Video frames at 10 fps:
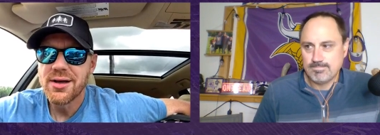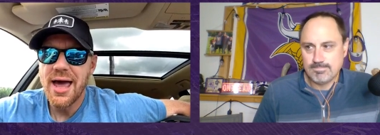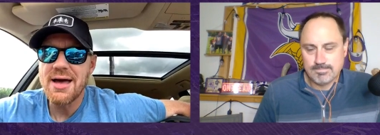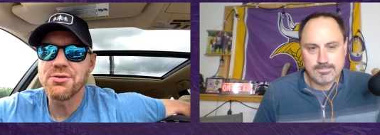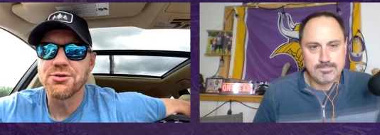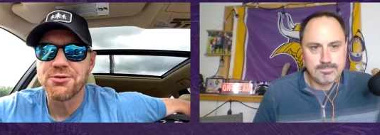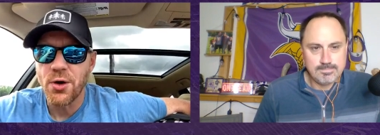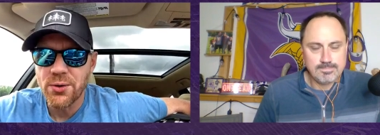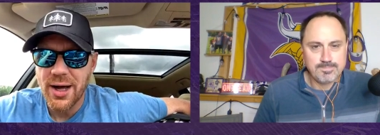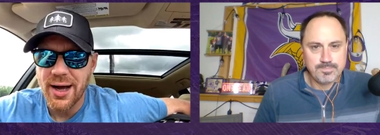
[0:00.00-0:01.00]
Speaker 1: have your
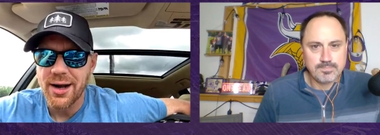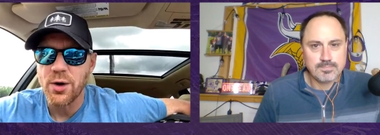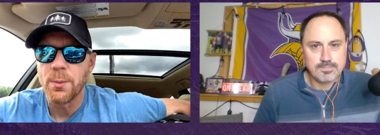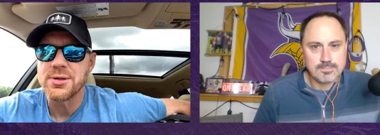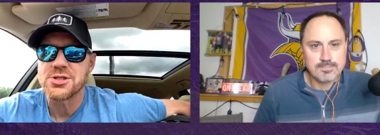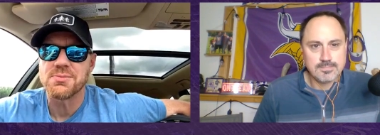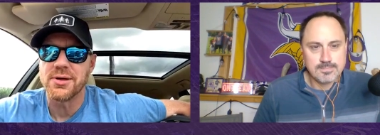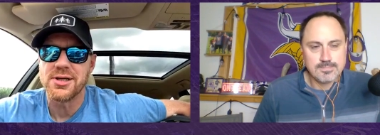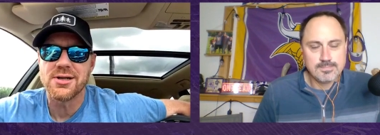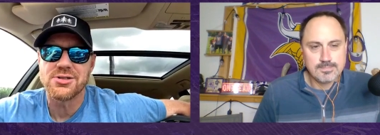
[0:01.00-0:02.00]
phone on. I hope it's
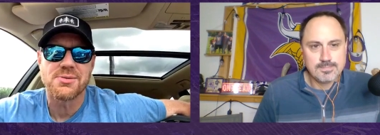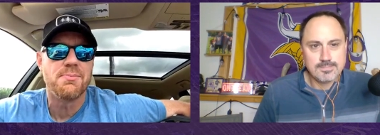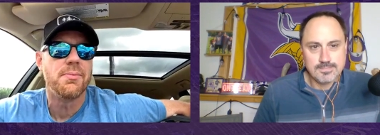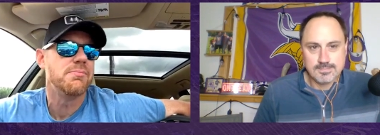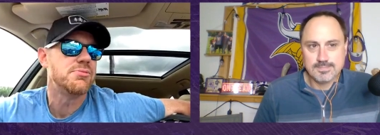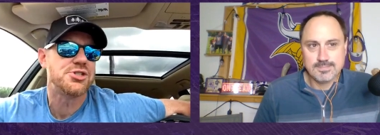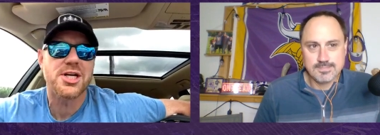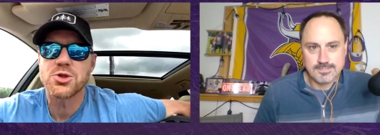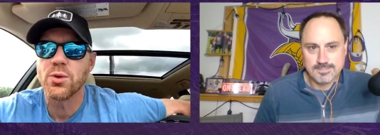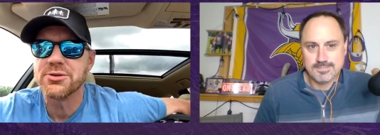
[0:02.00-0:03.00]
you getting some
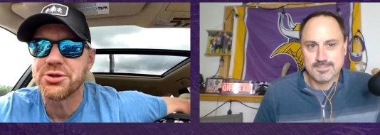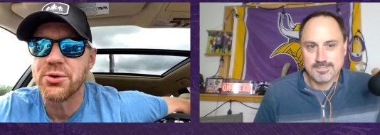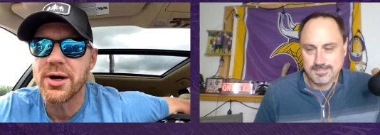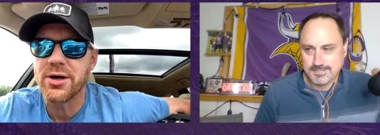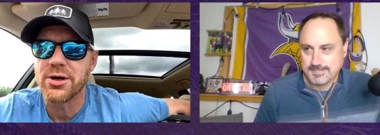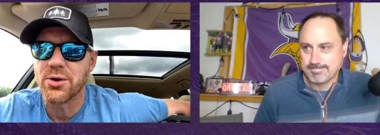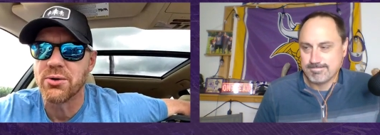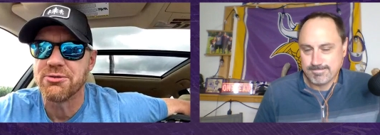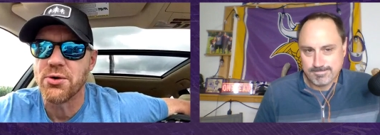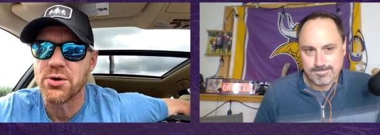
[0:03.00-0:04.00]
six one two area
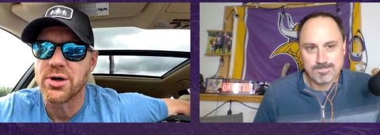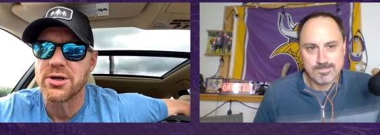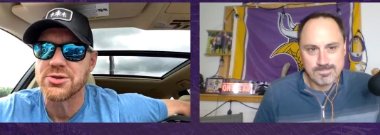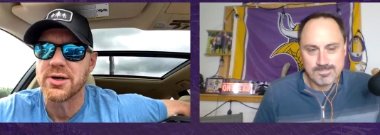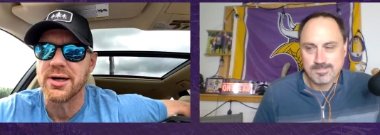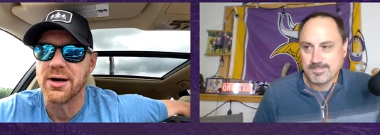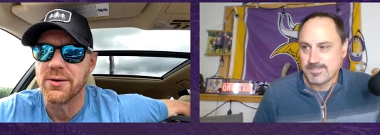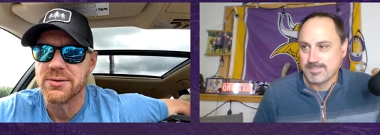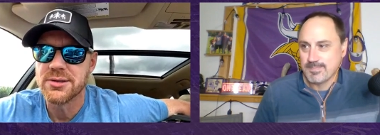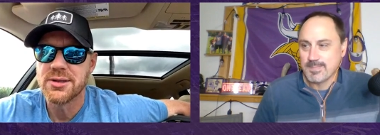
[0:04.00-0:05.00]
code phone calls right
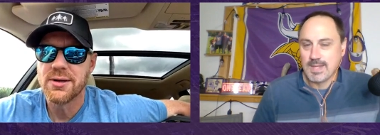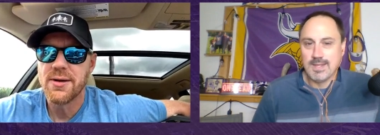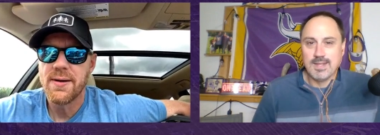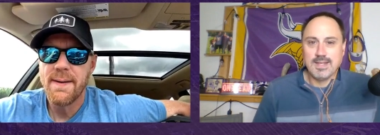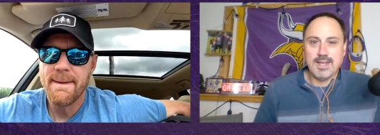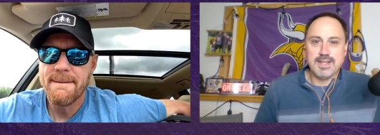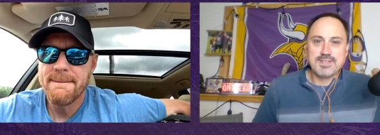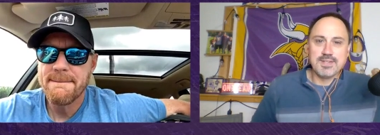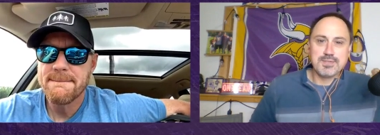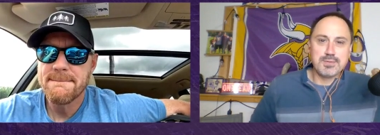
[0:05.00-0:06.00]
now.
Speaker 2: Yeah, uh, he's
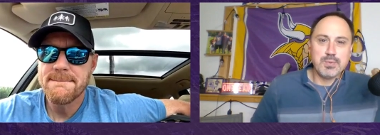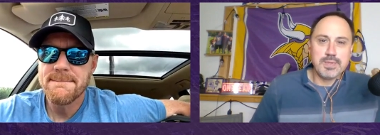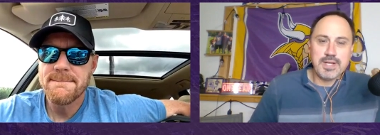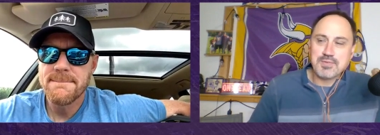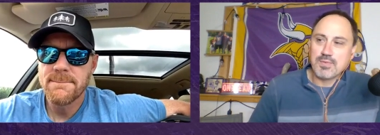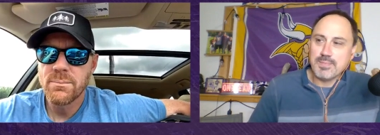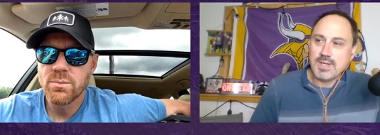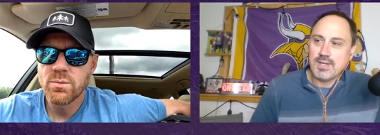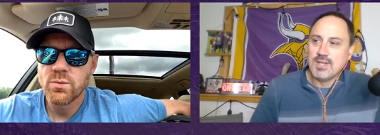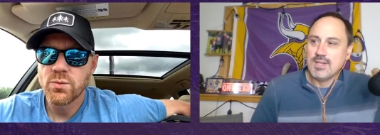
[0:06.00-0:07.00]
getting some two and eights from
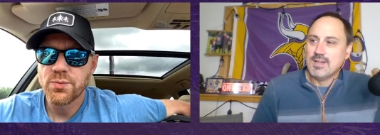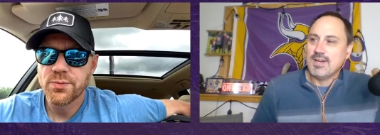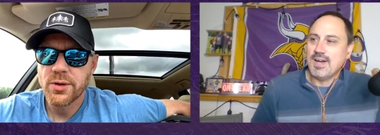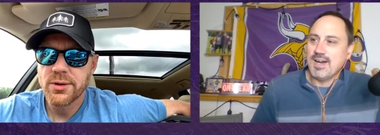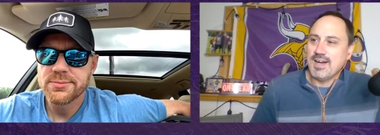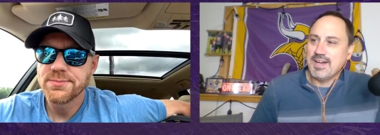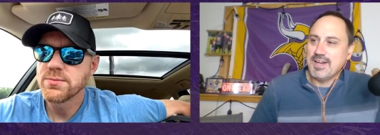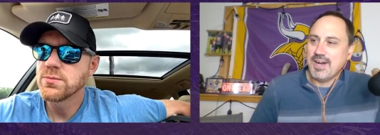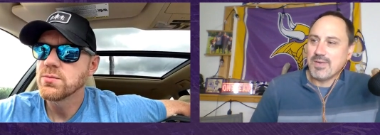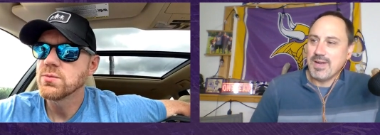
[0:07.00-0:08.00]
me.
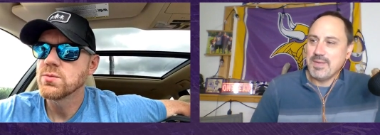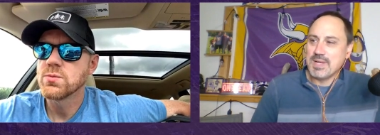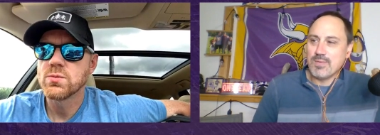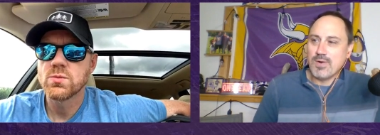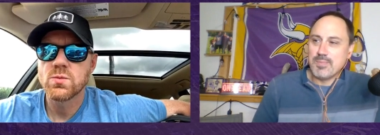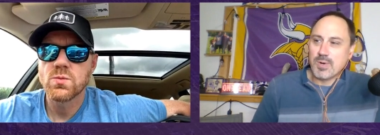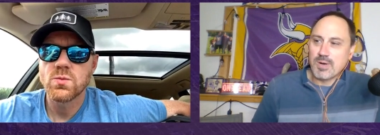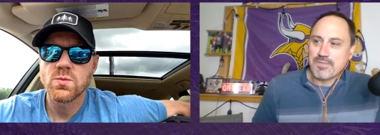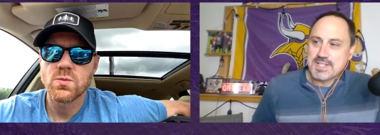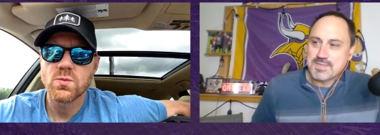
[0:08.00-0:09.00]
Uh, all right, we got one more
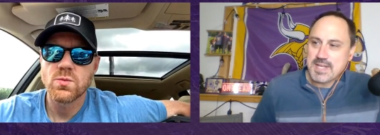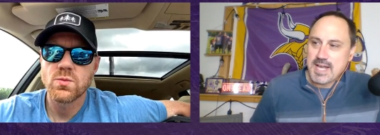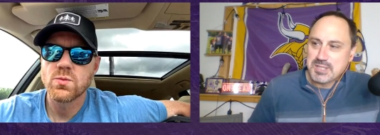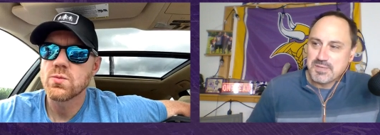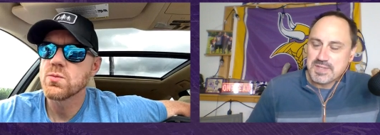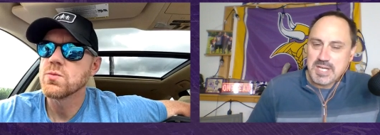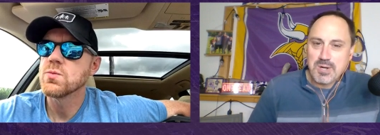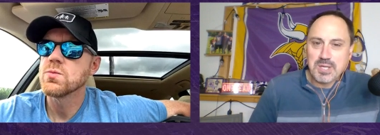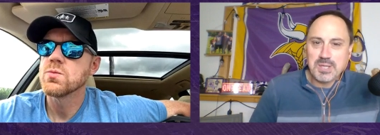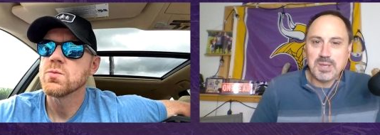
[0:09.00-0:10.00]
offensive tackle,
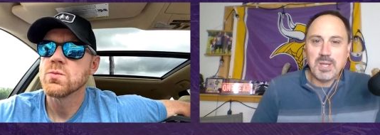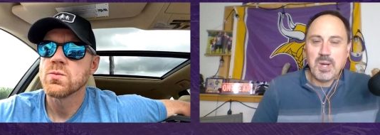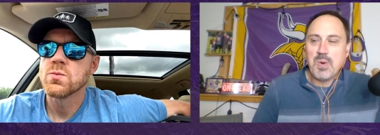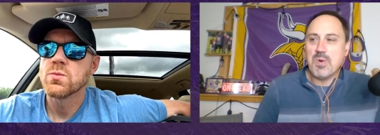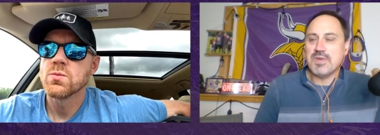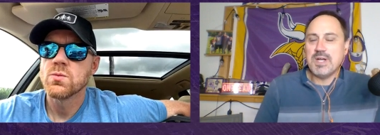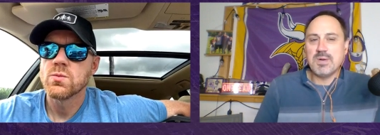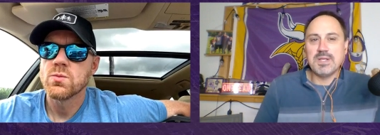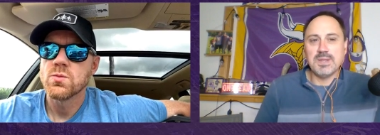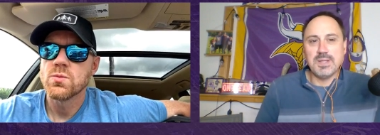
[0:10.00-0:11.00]
Vederian Lowe. Vederian